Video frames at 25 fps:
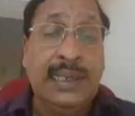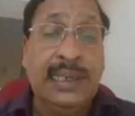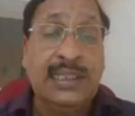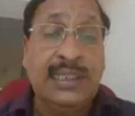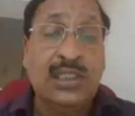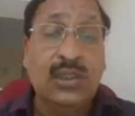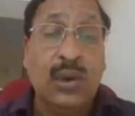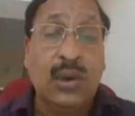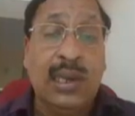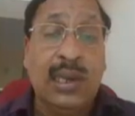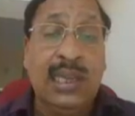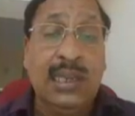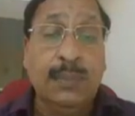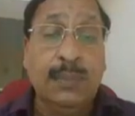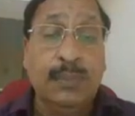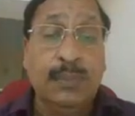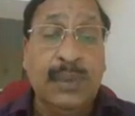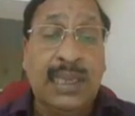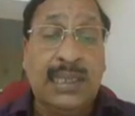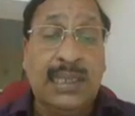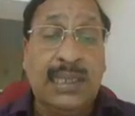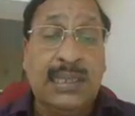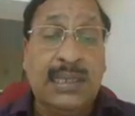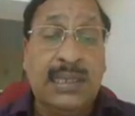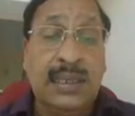square
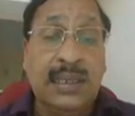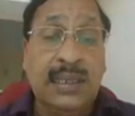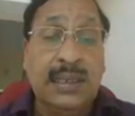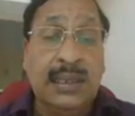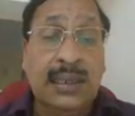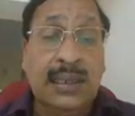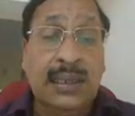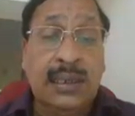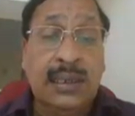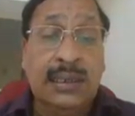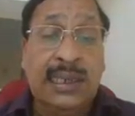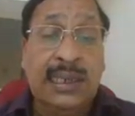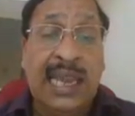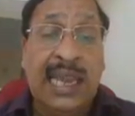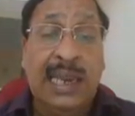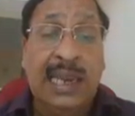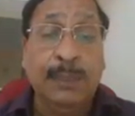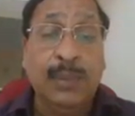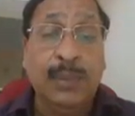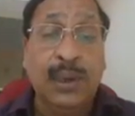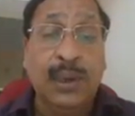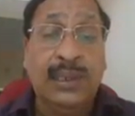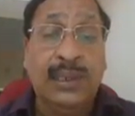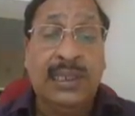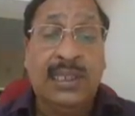plus
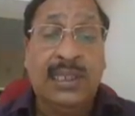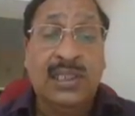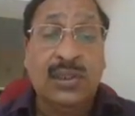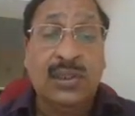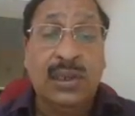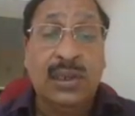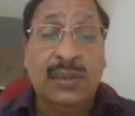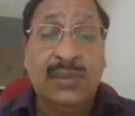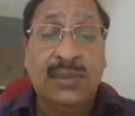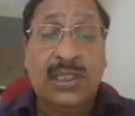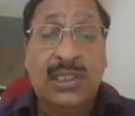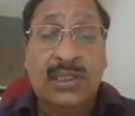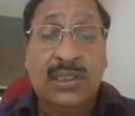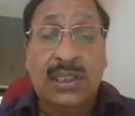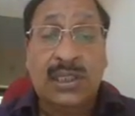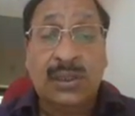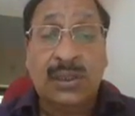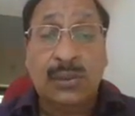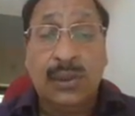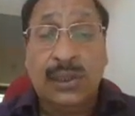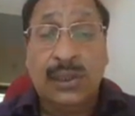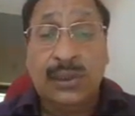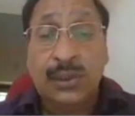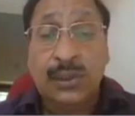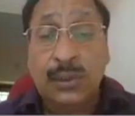9.8 square, which is
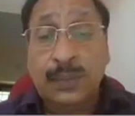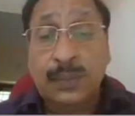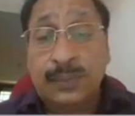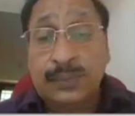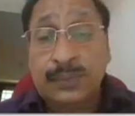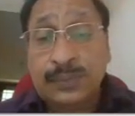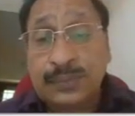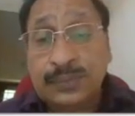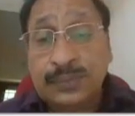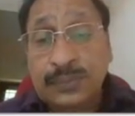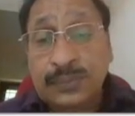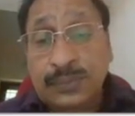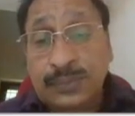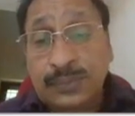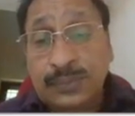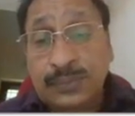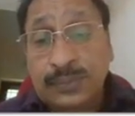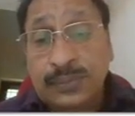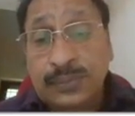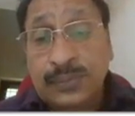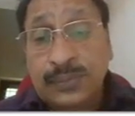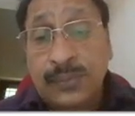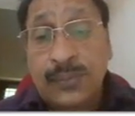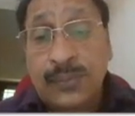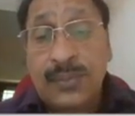equal to
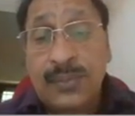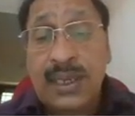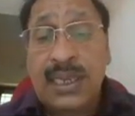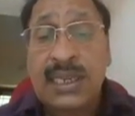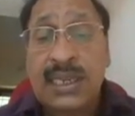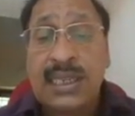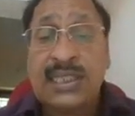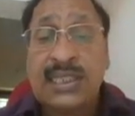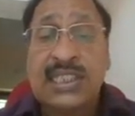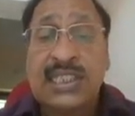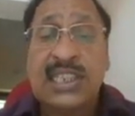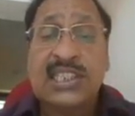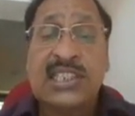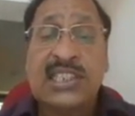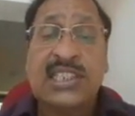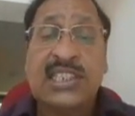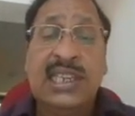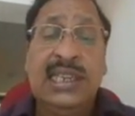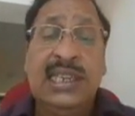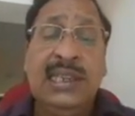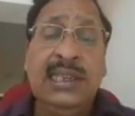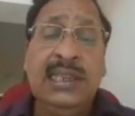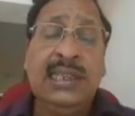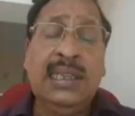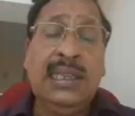
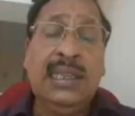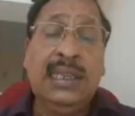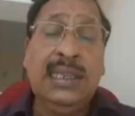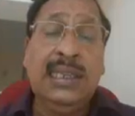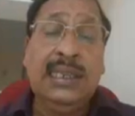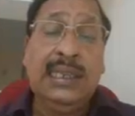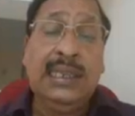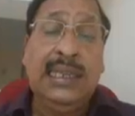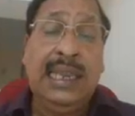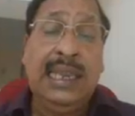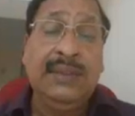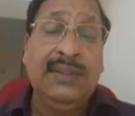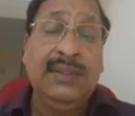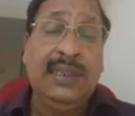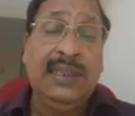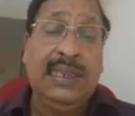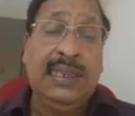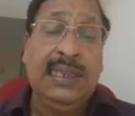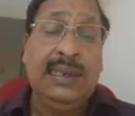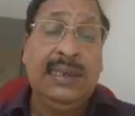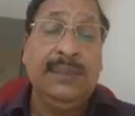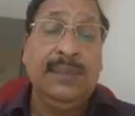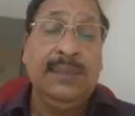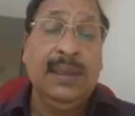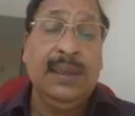16
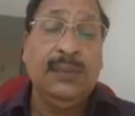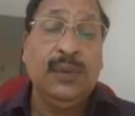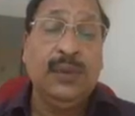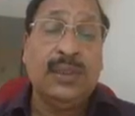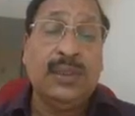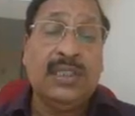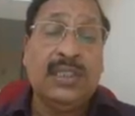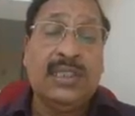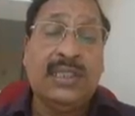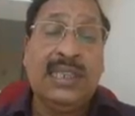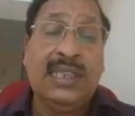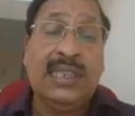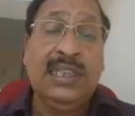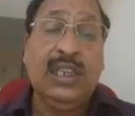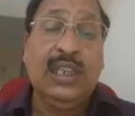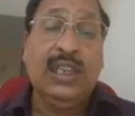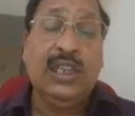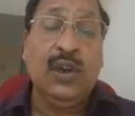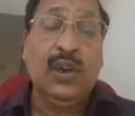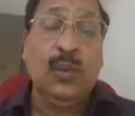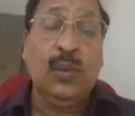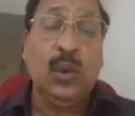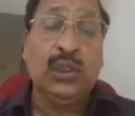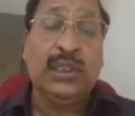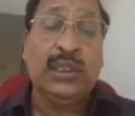kVA. Therefore, 16
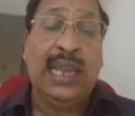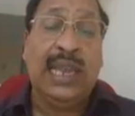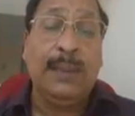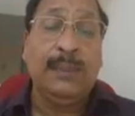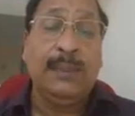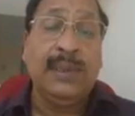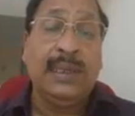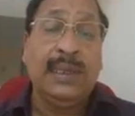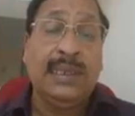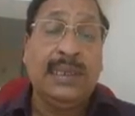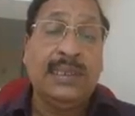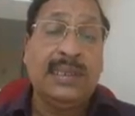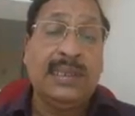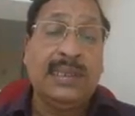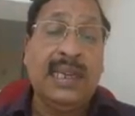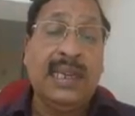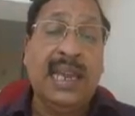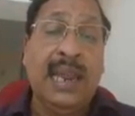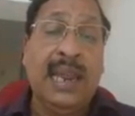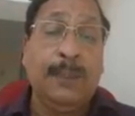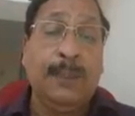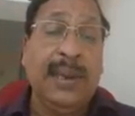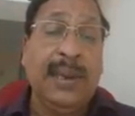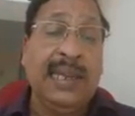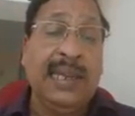kilovolt ampere is the
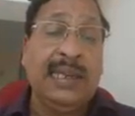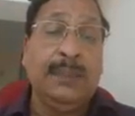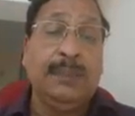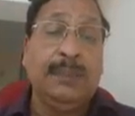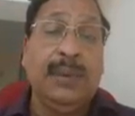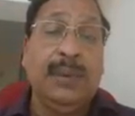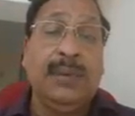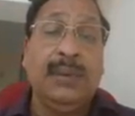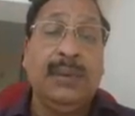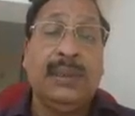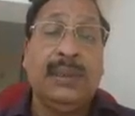apparent power.